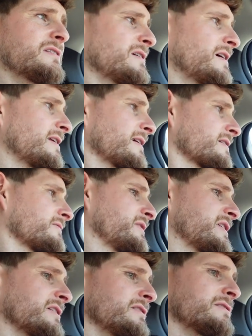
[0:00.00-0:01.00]
Yeah, like if we
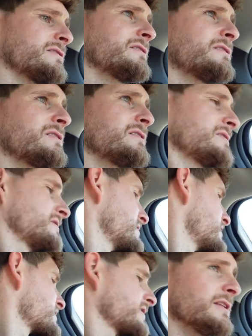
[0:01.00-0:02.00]
can
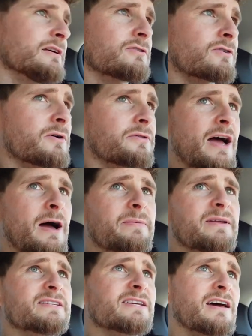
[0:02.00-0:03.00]
see the growth
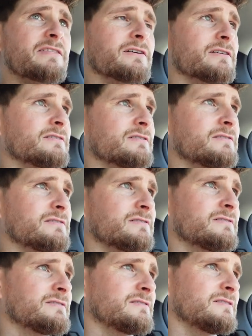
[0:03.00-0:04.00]
happening together.
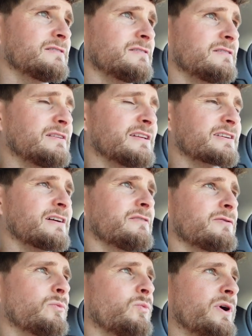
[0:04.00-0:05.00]
That's kind of
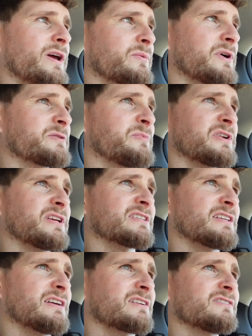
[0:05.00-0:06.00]
a weird way to put it,
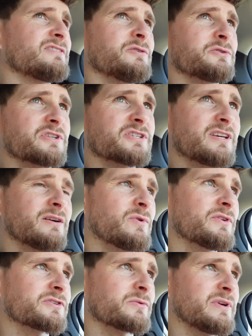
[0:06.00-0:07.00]
isn't it? Because you'll just see it
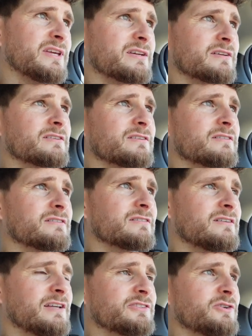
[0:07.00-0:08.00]
once a week,
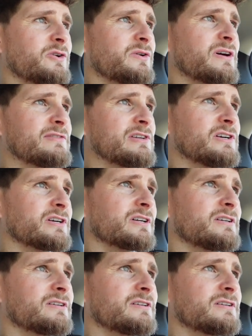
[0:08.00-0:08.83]
unless you go and have a look.